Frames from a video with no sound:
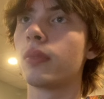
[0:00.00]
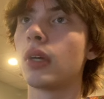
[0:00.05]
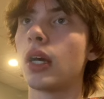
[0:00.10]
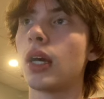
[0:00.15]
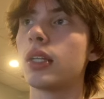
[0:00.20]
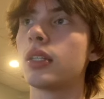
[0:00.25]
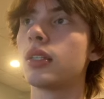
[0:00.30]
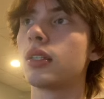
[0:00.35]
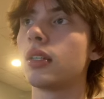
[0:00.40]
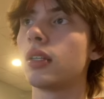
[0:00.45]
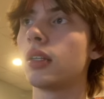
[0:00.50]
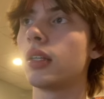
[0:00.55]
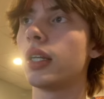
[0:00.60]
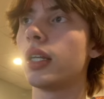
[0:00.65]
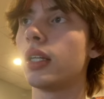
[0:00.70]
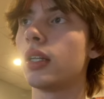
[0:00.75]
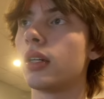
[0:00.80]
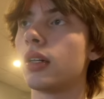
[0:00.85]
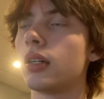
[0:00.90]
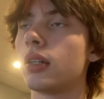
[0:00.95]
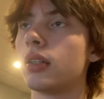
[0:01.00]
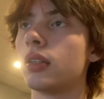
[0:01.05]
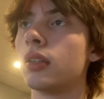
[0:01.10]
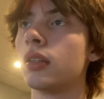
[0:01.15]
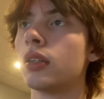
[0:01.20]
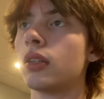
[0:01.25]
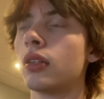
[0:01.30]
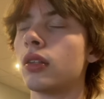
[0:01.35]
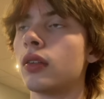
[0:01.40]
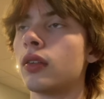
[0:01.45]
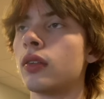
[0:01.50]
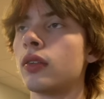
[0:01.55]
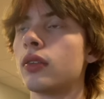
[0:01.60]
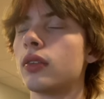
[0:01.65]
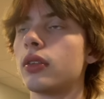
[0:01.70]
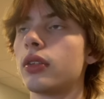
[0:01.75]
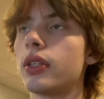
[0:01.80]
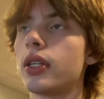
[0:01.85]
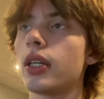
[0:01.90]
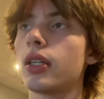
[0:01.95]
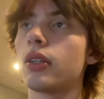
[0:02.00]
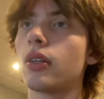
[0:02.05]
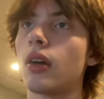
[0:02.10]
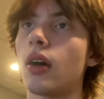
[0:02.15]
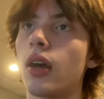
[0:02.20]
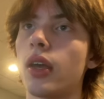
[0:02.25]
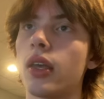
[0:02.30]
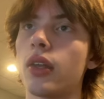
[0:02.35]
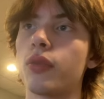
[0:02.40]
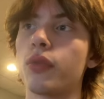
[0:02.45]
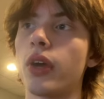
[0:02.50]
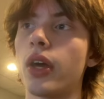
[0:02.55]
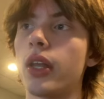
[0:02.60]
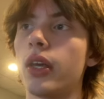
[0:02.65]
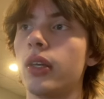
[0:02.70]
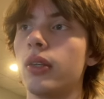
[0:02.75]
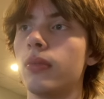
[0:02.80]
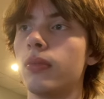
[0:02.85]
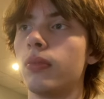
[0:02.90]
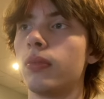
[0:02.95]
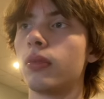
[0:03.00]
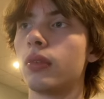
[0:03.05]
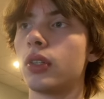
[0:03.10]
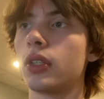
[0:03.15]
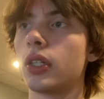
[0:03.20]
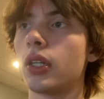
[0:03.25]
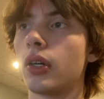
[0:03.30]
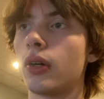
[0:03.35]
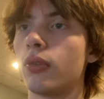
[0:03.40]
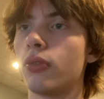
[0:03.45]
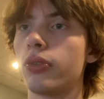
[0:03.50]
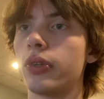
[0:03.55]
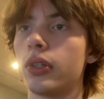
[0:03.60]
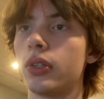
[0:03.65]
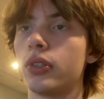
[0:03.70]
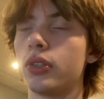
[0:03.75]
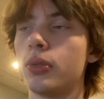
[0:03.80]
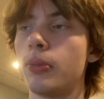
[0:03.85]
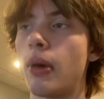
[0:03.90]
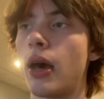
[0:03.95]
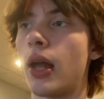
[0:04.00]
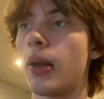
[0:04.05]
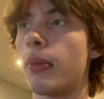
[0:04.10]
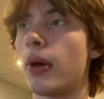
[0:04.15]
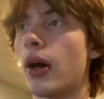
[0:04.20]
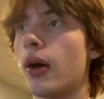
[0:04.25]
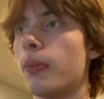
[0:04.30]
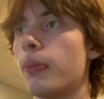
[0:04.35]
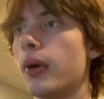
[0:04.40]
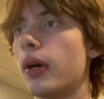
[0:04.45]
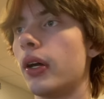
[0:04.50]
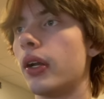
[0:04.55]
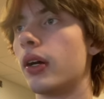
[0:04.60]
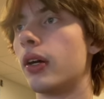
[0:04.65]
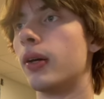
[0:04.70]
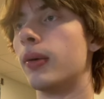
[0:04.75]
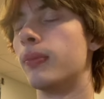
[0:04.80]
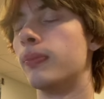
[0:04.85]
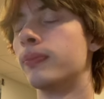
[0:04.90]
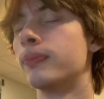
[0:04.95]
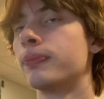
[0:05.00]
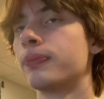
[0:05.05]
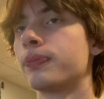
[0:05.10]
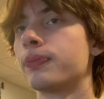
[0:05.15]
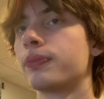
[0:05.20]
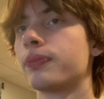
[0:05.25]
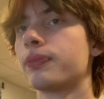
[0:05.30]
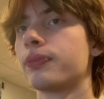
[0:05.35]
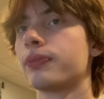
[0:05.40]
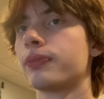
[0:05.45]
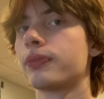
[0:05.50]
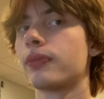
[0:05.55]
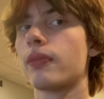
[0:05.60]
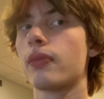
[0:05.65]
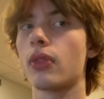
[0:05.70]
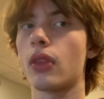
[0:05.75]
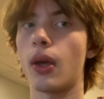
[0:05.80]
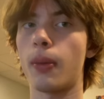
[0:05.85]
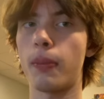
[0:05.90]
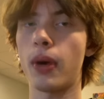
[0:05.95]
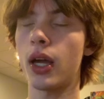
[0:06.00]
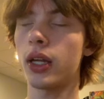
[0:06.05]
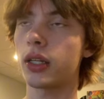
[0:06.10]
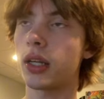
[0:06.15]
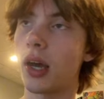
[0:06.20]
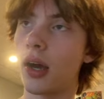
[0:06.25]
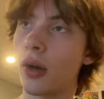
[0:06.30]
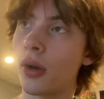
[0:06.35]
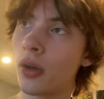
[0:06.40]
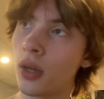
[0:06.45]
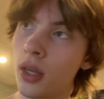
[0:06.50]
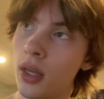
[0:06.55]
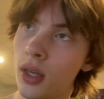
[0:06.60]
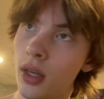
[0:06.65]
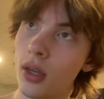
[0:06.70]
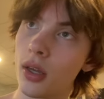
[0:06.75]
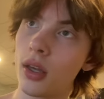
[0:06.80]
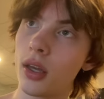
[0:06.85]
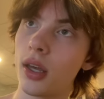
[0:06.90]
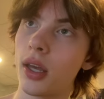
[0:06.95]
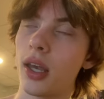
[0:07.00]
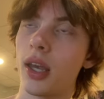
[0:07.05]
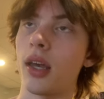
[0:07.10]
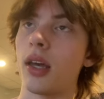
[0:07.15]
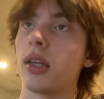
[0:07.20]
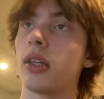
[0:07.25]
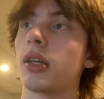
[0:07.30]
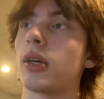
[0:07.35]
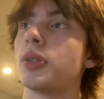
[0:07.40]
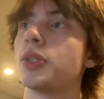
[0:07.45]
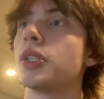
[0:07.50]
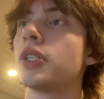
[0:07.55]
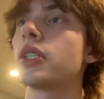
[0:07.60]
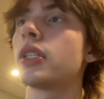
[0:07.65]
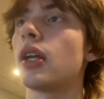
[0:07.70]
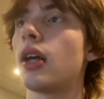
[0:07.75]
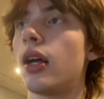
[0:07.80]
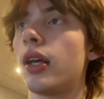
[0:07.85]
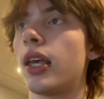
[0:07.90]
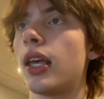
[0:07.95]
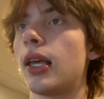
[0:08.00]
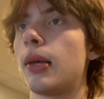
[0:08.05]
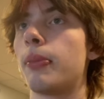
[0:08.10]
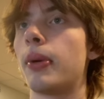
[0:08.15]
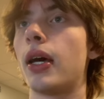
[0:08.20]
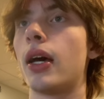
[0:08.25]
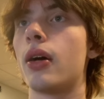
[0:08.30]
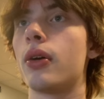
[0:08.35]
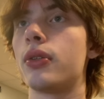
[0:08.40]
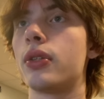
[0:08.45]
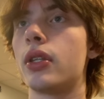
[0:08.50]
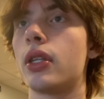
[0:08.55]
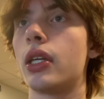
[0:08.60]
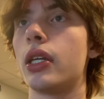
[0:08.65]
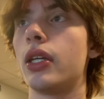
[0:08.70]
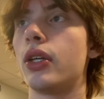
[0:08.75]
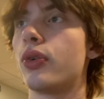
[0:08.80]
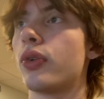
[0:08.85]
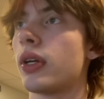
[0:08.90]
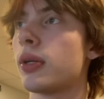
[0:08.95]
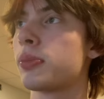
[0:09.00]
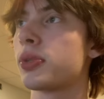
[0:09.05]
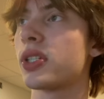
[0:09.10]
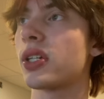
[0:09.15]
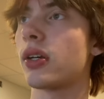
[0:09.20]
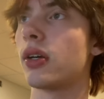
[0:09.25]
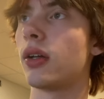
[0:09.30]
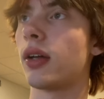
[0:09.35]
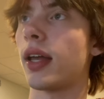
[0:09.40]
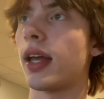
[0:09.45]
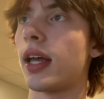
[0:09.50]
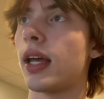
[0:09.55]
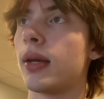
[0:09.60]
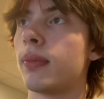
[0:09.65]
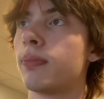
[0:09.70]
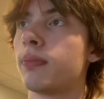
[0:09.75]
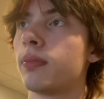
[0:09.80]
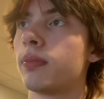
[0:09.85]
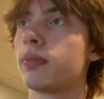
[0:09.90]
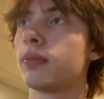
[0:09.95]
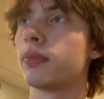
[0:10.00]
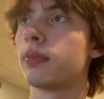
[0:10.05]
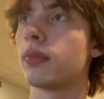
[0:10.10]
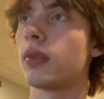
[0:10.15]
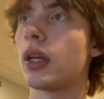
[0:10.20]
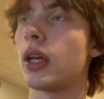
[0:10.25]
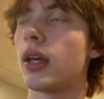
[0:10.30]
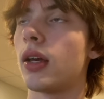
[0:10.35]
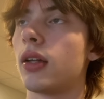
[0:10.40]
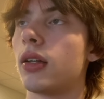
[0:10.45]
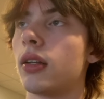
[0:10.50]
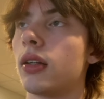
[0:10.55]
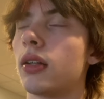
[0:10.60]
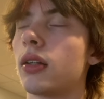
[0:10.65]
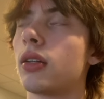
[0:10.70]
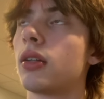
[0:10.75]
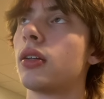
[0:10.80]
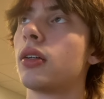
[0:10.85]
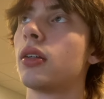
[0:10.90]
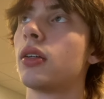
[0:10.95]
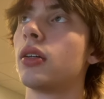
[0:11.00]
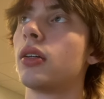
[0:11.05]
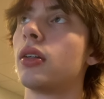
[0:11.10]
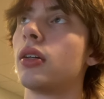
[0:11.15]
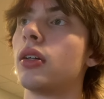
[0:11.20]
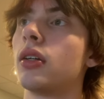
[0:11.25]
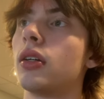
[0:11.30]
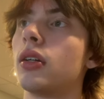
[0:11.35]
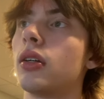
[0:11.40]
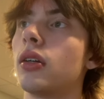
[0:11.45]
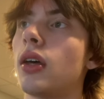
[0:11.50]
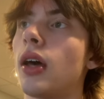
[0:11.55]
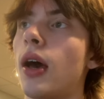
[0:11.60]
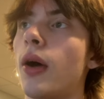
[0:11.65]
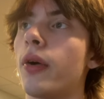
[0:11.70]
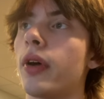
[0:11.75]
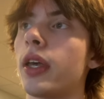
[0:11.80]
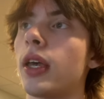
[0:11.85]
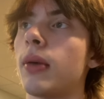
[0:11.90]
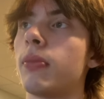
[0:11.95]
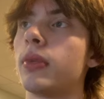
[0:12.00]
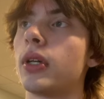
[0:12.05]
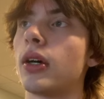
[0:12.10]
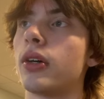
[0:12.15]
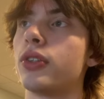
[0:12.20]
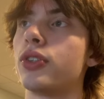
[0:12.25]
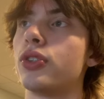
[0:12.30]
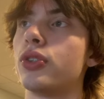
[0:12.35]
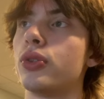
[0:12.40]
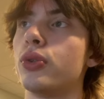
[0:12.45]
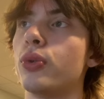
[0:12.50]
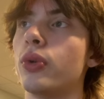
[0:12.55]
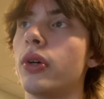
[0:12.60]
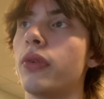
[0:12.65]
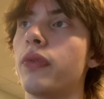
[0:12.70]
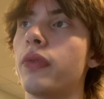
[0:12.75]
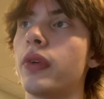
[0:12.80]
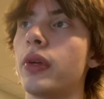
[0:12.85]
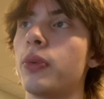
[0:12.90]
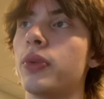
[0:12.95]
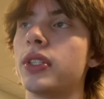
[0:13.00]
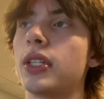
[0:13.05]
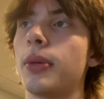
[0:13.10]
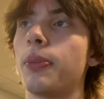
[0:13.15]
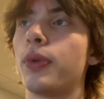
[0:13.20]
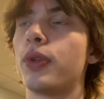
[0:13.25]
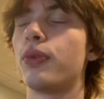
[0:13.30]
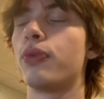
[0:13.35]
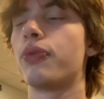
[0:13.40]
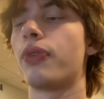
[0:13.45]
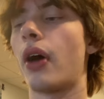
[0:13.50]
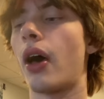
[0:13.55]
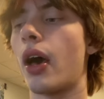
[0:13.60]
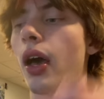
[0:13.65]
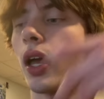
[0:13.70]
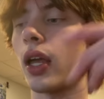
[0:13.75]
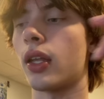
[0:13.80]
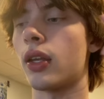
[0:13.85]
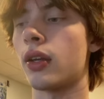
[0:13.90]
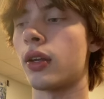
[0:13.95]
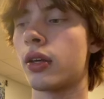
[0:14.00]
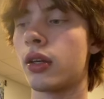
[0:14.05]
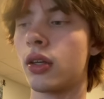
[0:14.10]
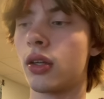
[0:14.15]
I have to delete TikTok and Reddit, which I don't feel too bad about, but I'm back now, and I was just talking about the Grimmsnarl game and how it came down to if he was able to find,